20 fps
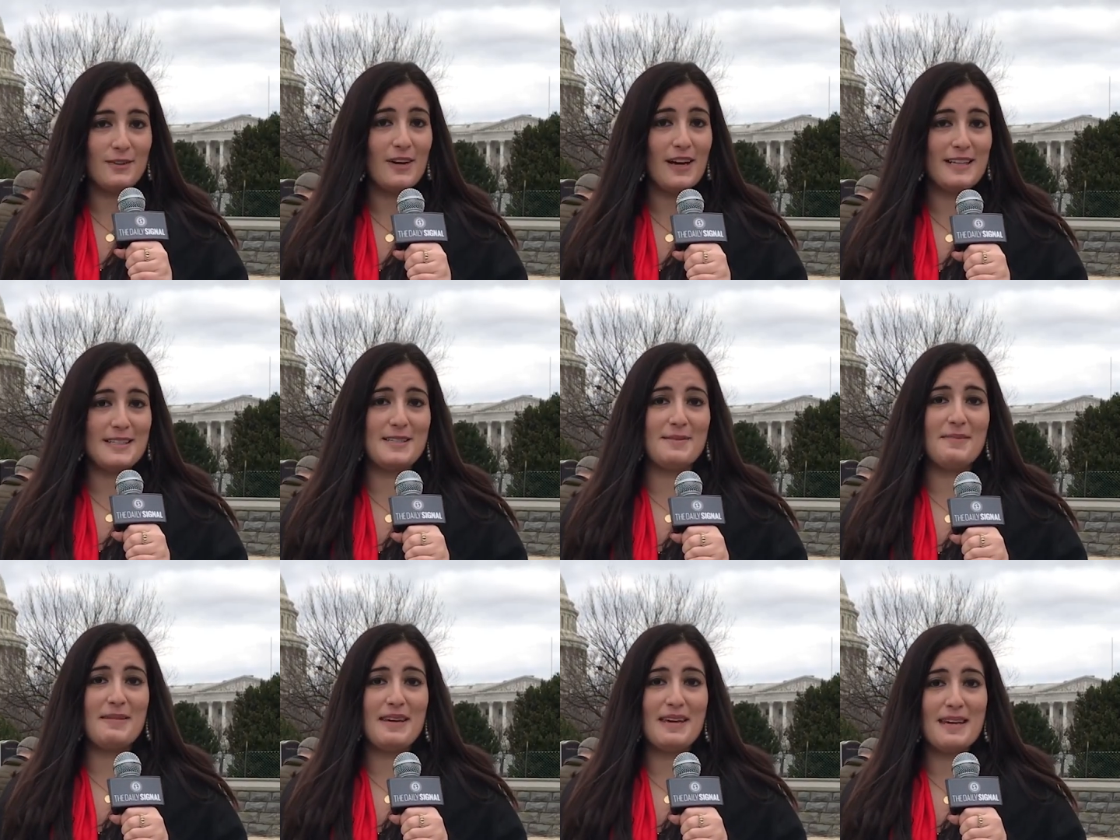a
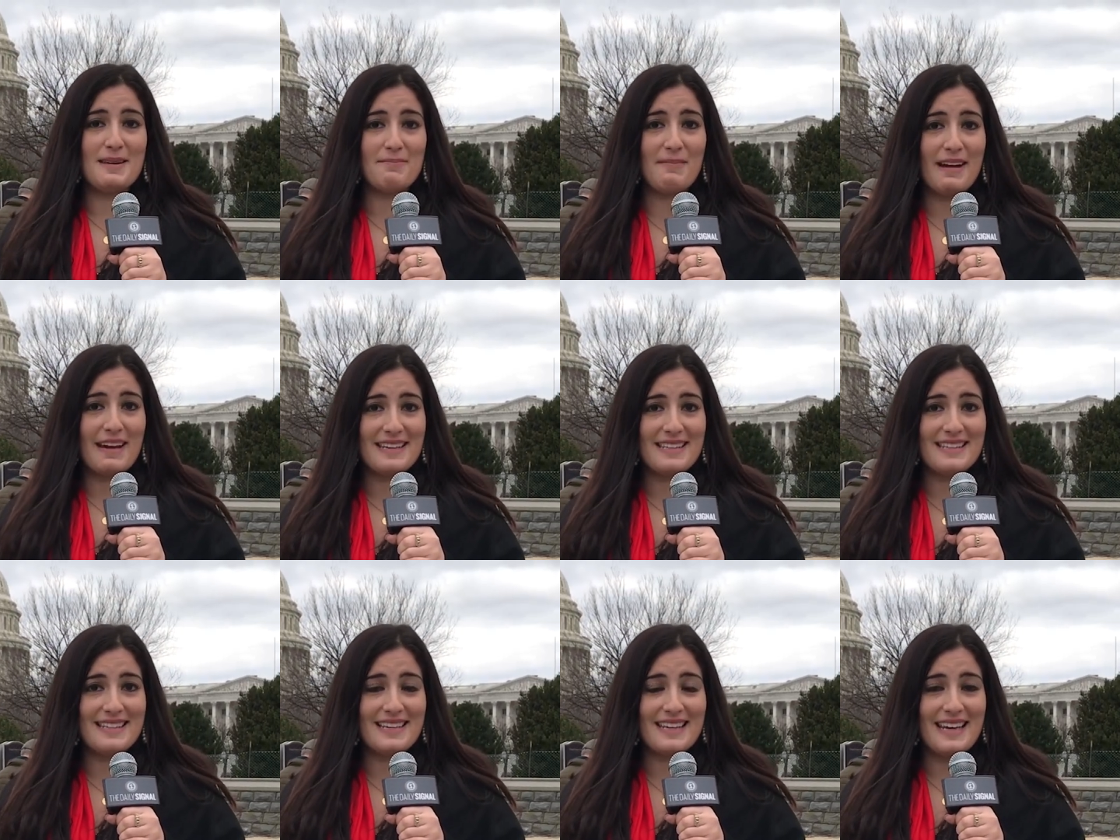lot to me in
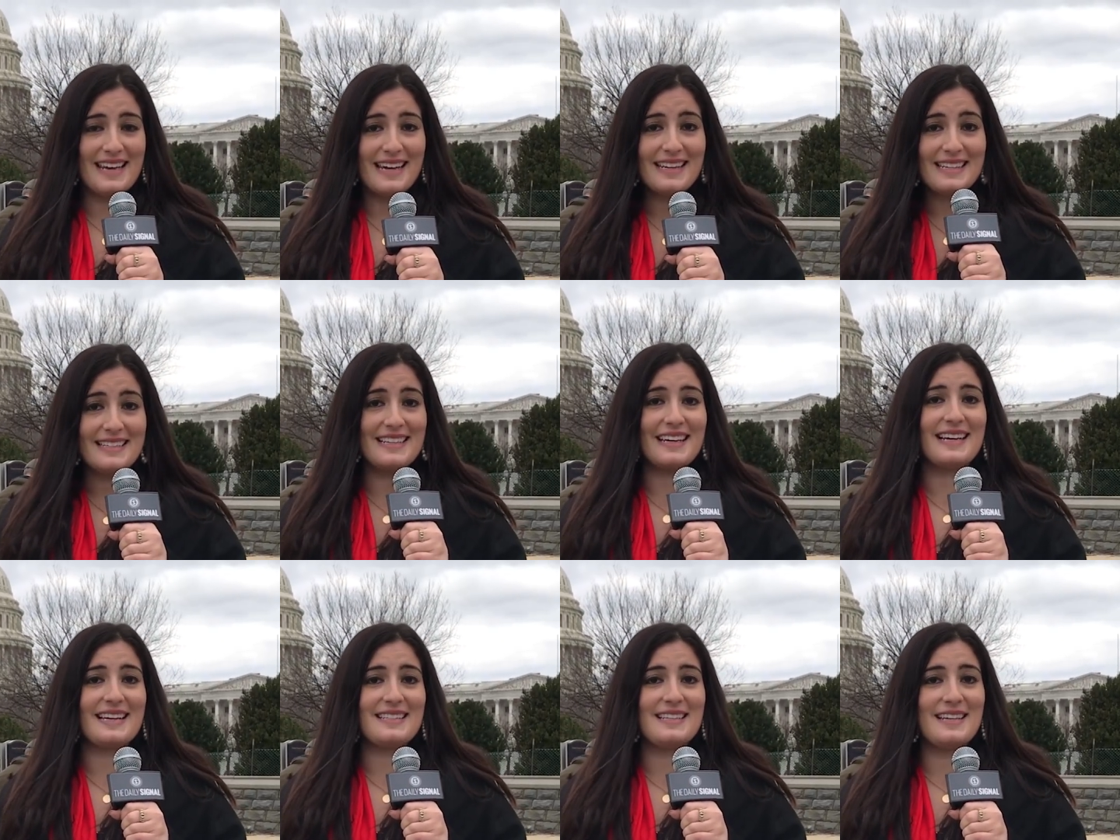my city and
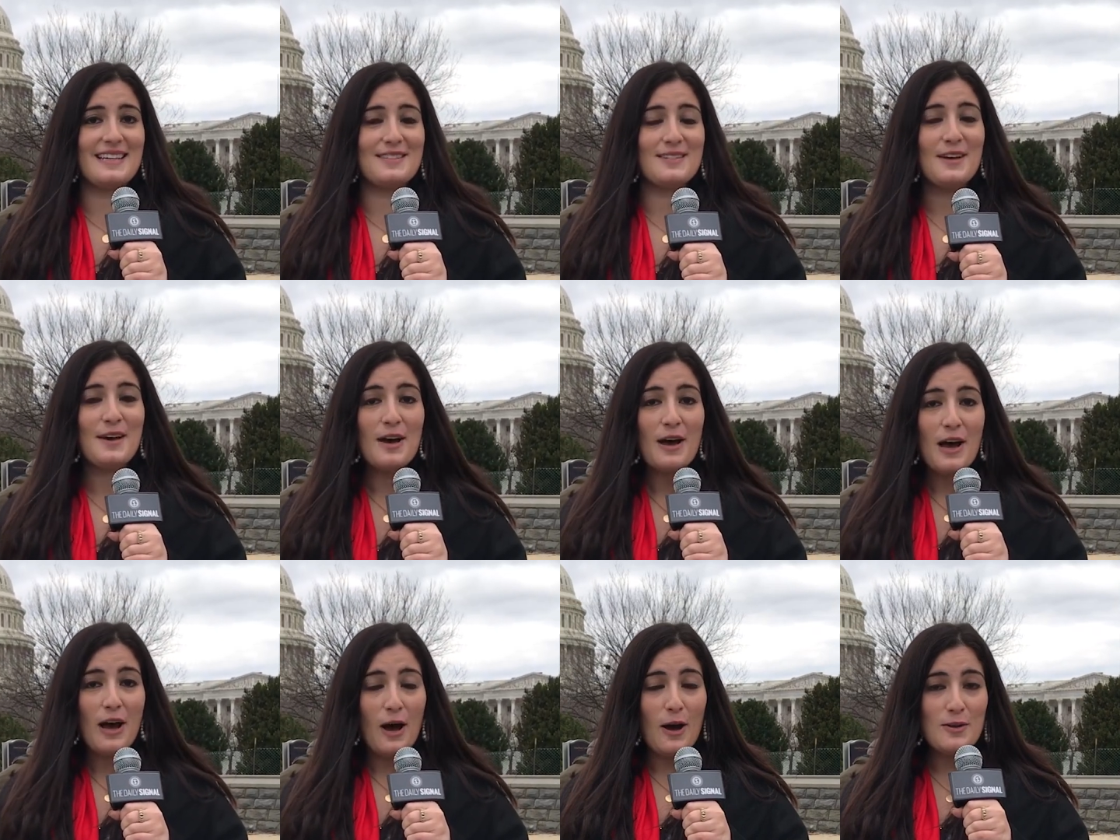to Texas,
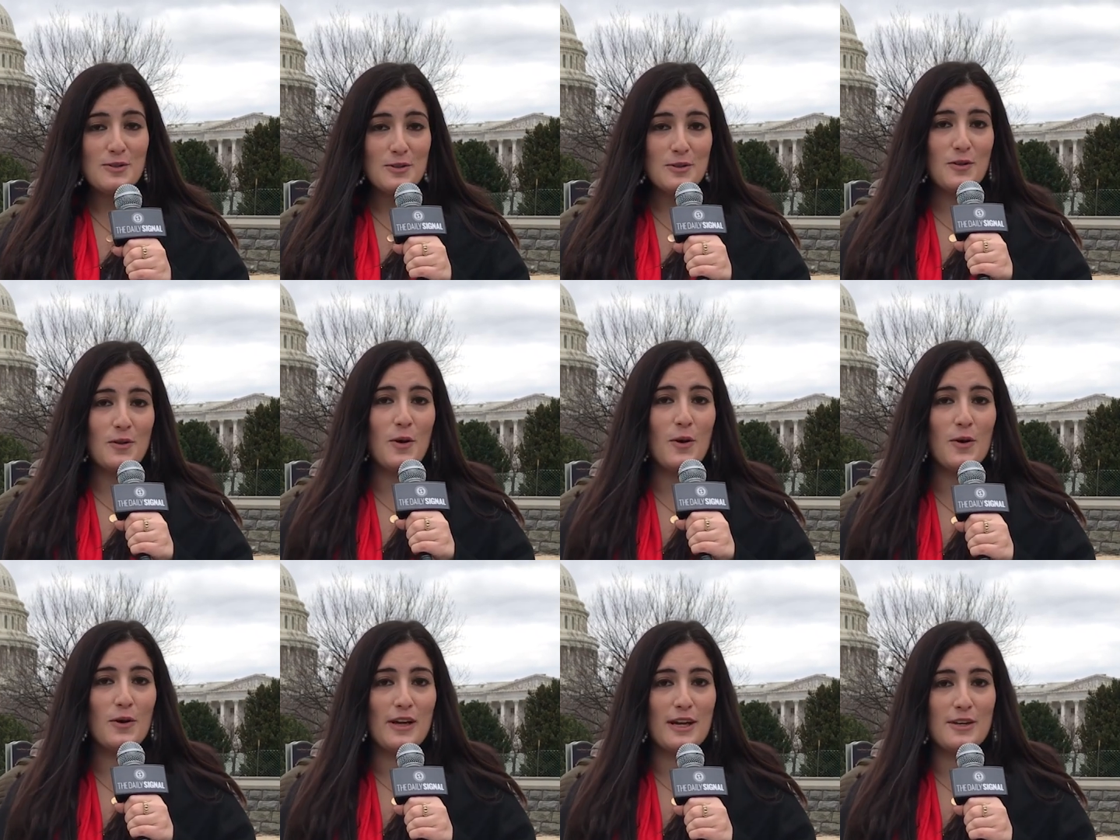also to
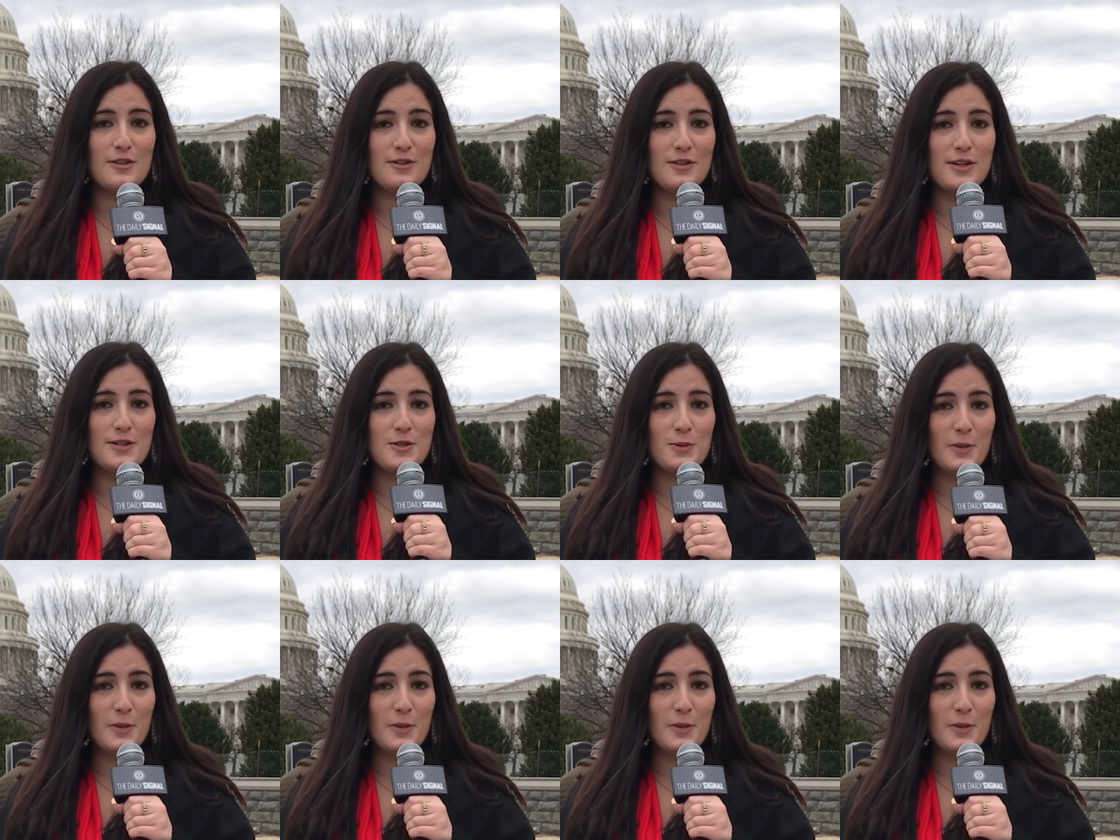the whole country.